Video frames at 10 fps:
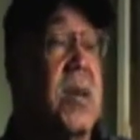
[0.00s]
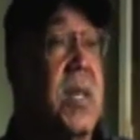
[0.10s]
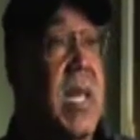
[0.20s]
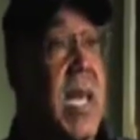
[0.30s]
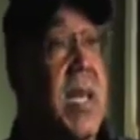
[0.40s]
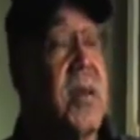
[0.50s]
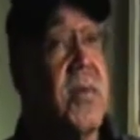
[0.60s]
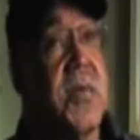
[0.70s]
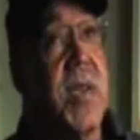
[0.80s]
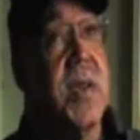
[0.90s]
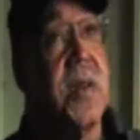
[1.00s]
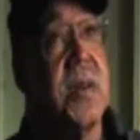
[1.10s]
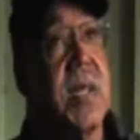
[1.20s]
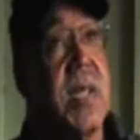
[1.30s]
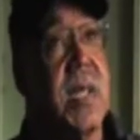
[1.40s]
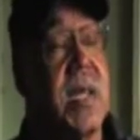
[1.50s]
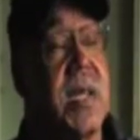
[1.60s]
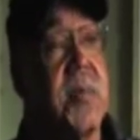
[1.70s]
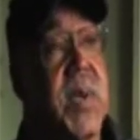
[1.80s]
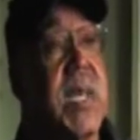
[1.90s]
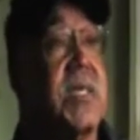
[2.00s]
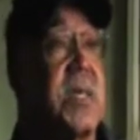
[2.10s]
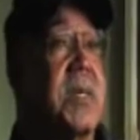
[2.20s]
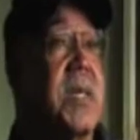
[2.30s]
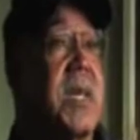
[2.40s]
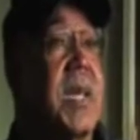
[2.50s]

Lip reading: It's anger, fear, and patience.